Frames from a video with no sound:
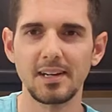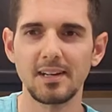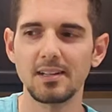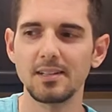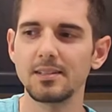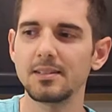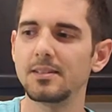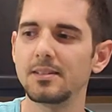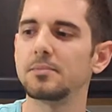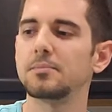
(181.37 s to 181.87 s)

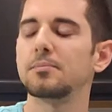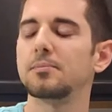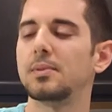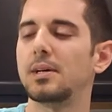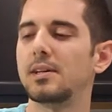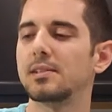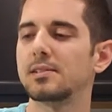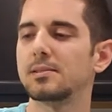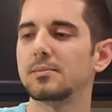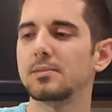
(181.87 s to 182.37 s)
gallon,
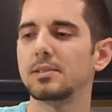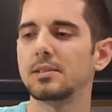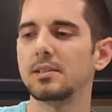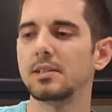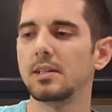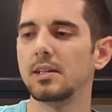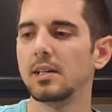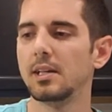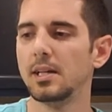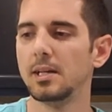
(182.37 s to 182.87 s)
possibly,
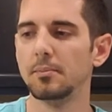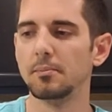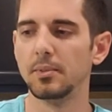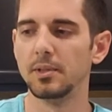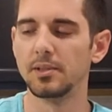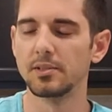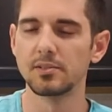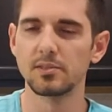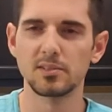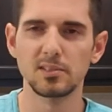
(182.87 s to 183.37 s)

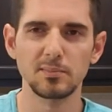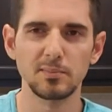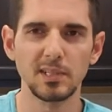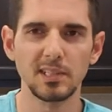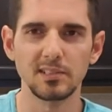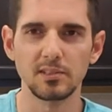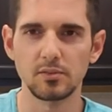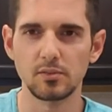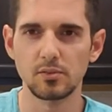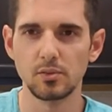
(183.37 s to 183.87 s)
but this was
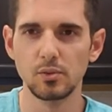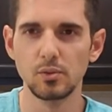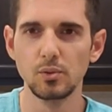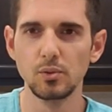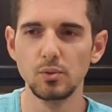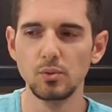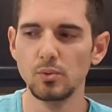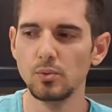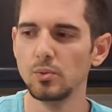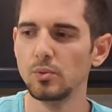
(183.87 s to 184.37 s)
about
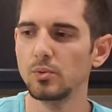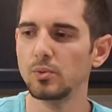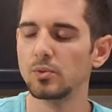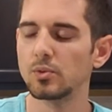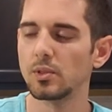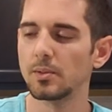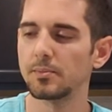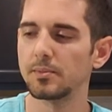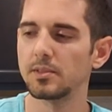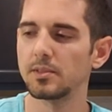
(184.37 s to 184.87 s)
$2
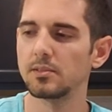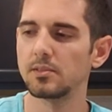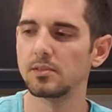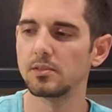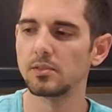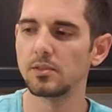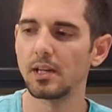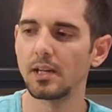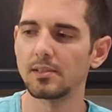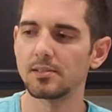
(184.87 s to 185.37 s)

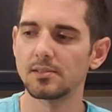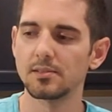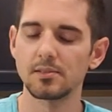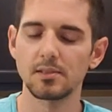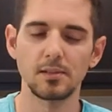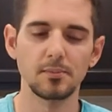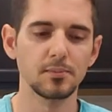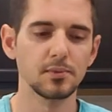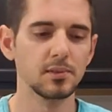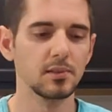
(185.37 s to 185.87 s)
and
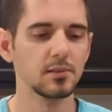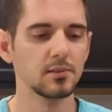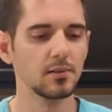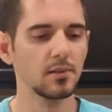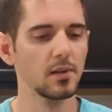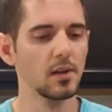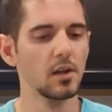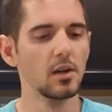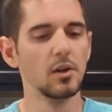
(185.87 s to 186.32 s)
something cents.